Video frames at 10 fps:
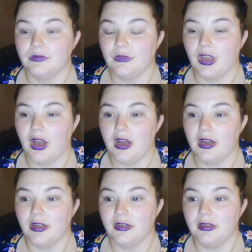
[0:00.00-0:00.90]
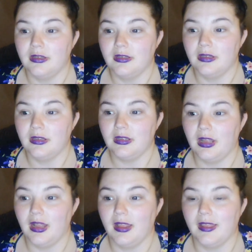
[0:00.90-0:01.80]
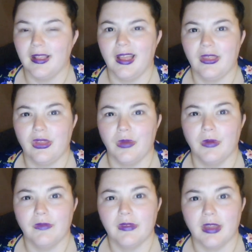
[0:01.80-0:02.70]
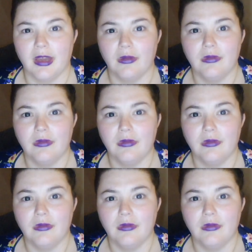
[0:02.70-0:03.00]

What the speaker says: God, at least the last 2 months now.